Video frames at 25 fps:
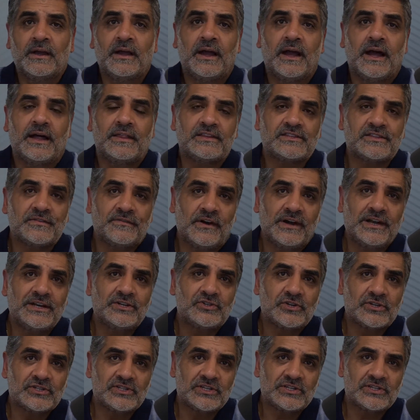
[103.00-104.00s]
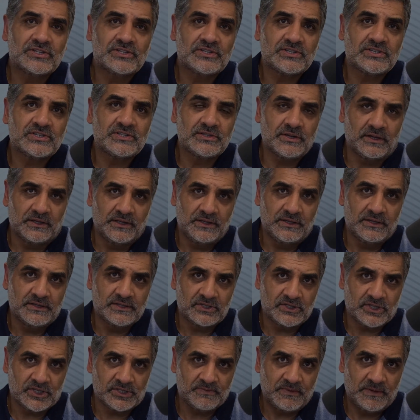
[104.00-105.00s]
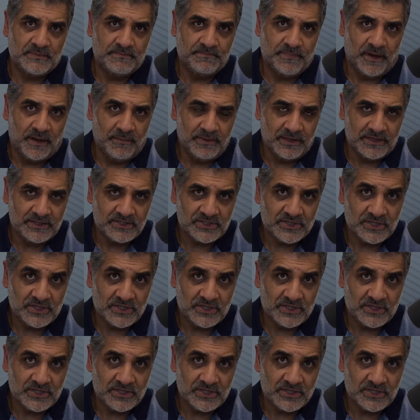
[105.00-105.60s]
And there's a very interesting study that's just been published